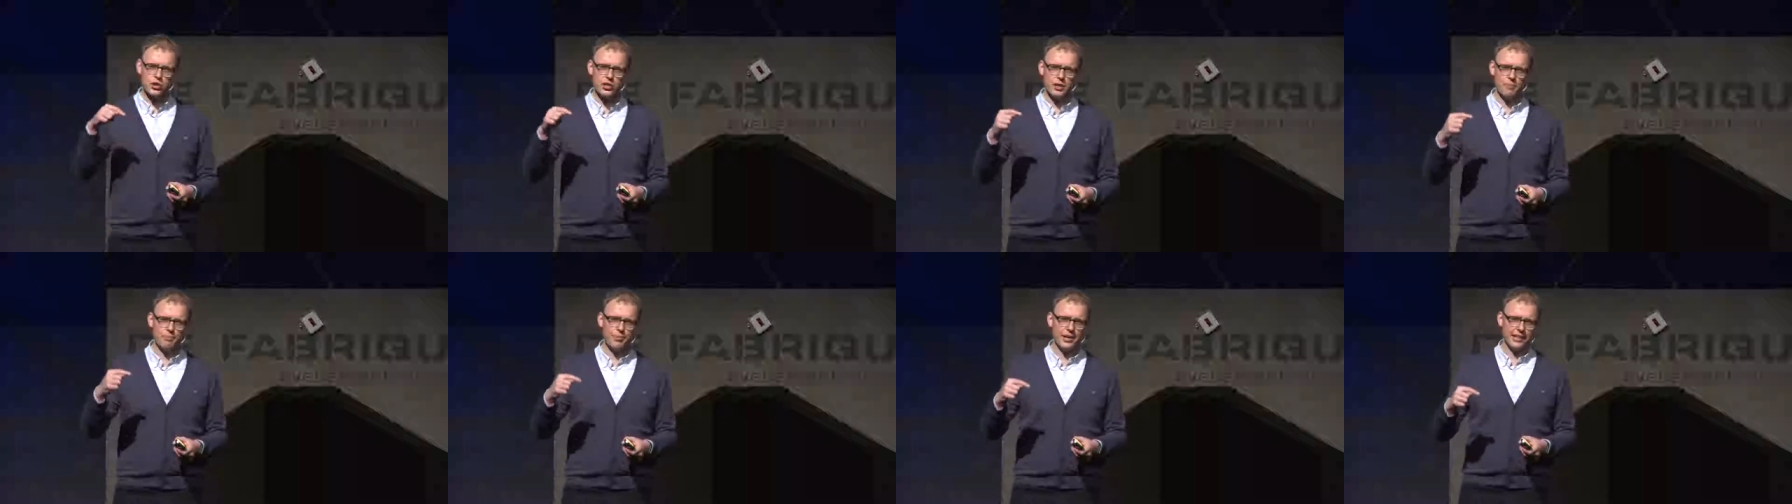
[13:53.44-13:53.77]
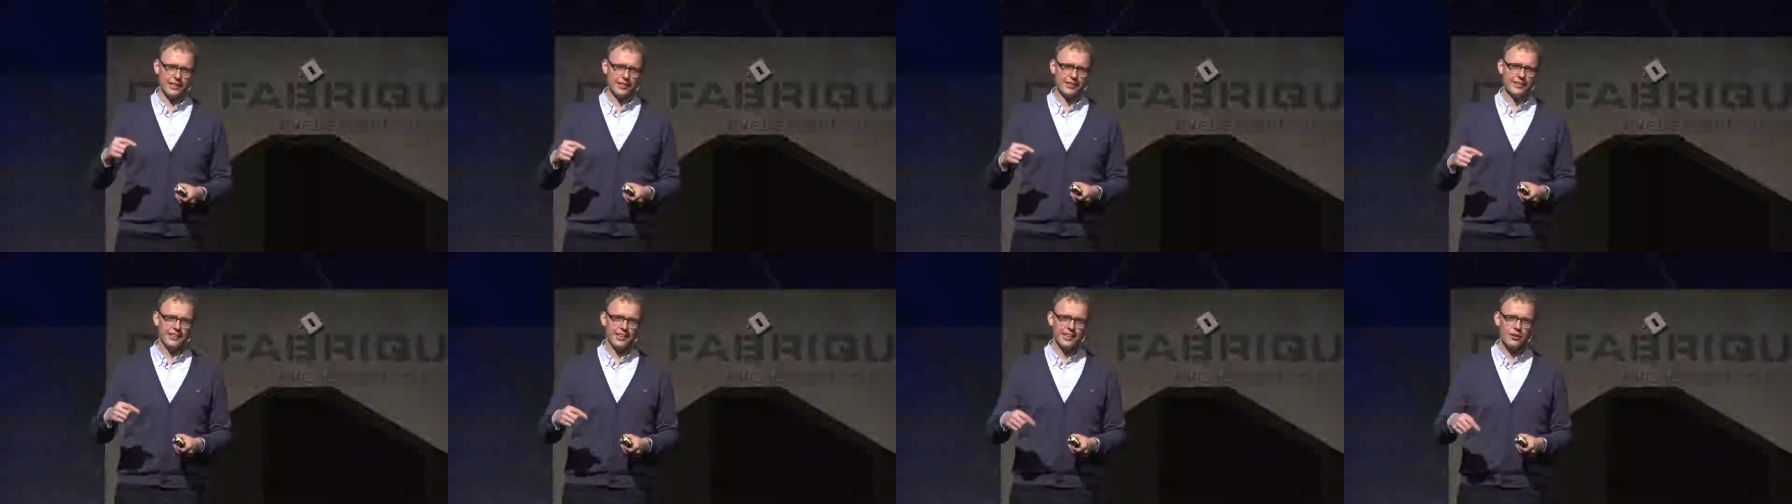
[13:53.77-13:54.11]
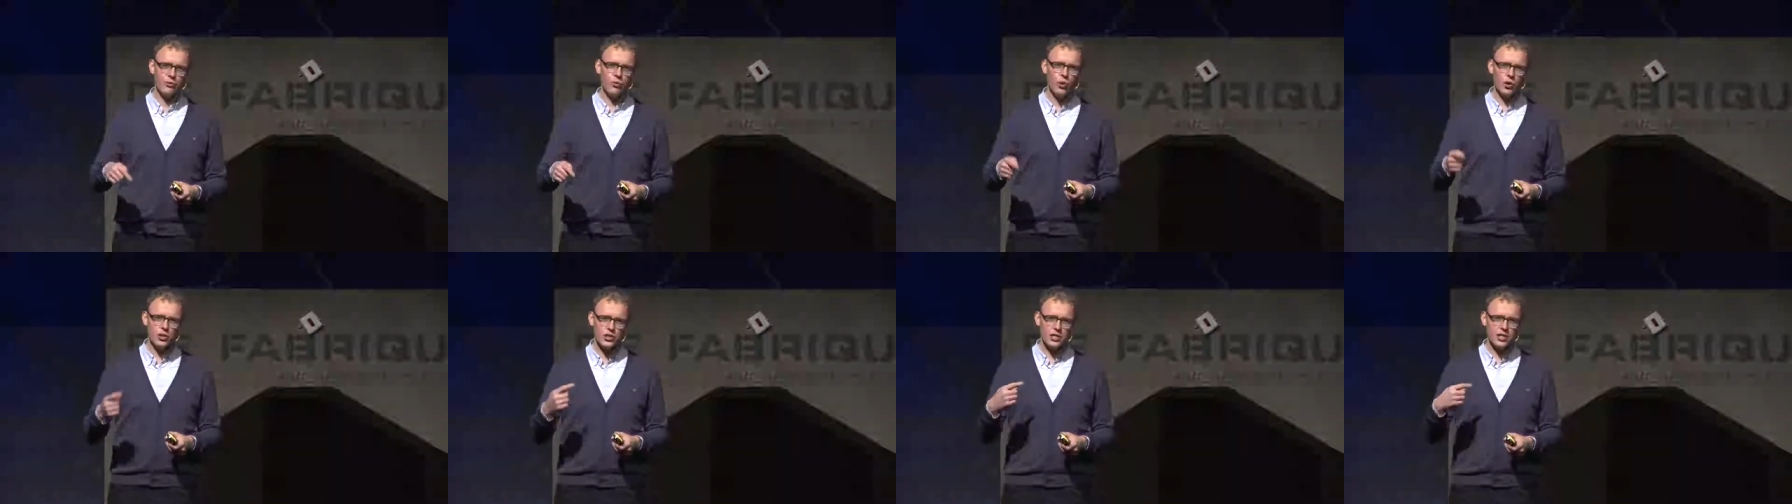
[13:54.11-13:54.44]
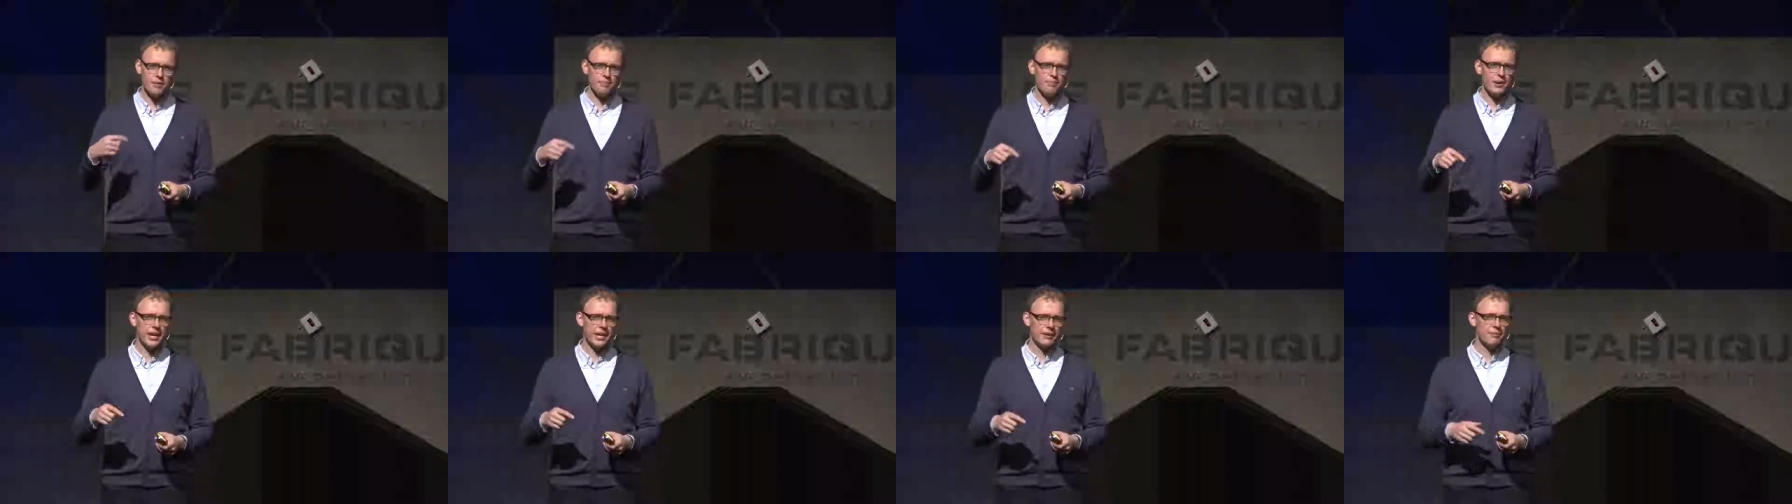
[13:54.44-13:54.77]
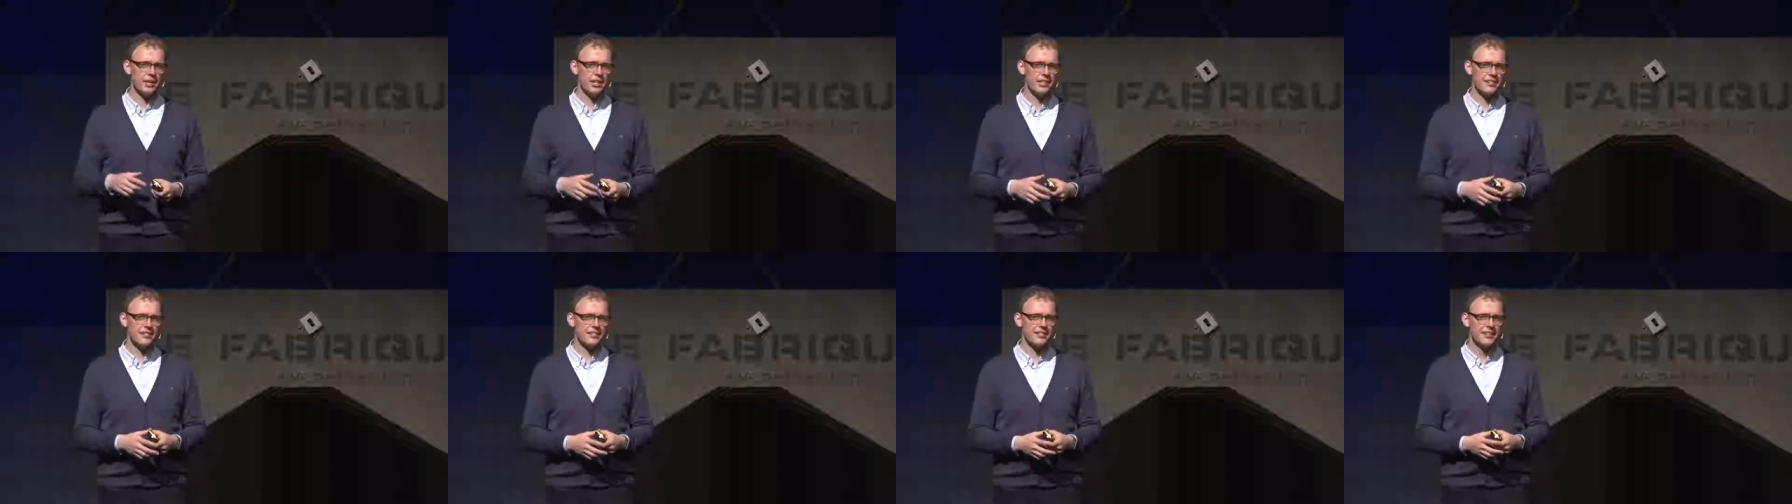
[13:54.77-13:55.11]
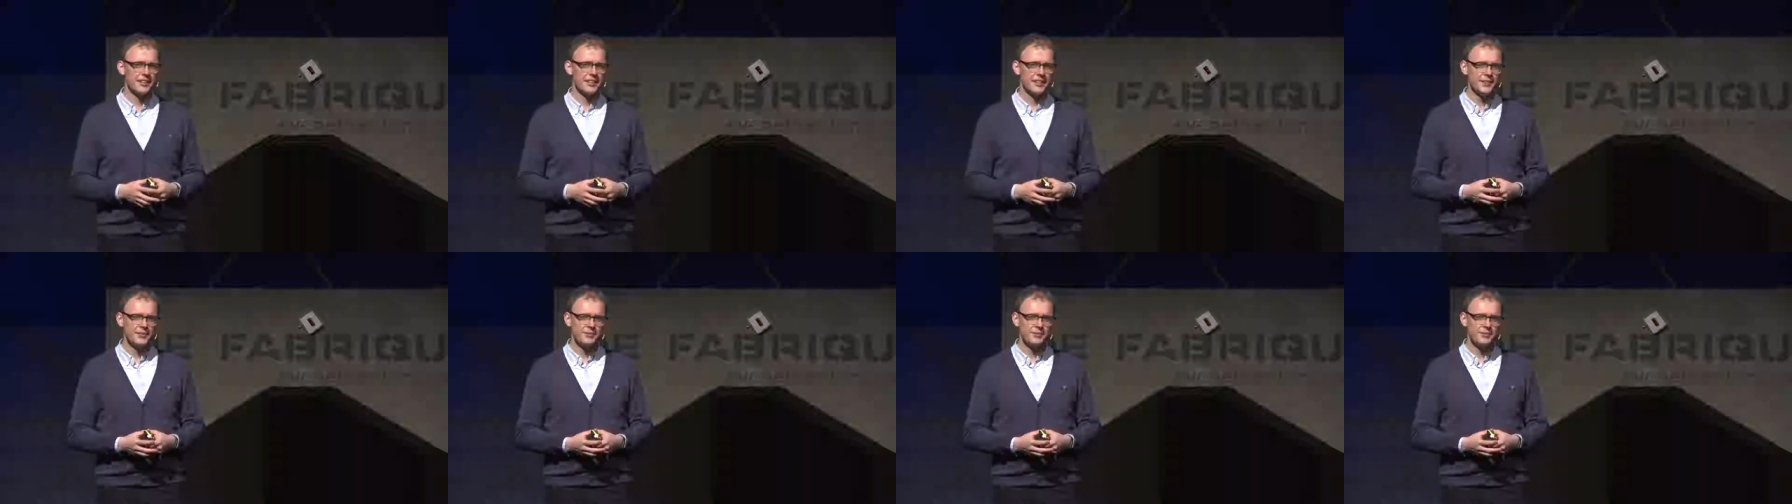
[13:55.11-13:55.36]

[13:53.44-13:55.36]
step back. And one step back means